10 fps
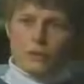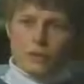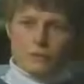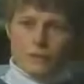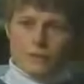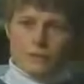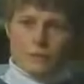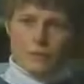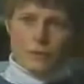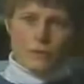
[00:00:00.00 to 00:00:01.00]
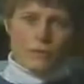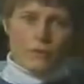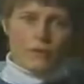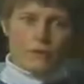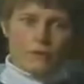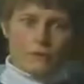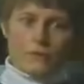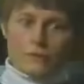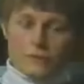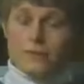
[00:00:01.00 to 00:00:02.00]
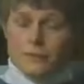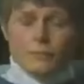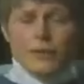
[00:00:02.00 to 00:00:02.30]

have done something, or that or the,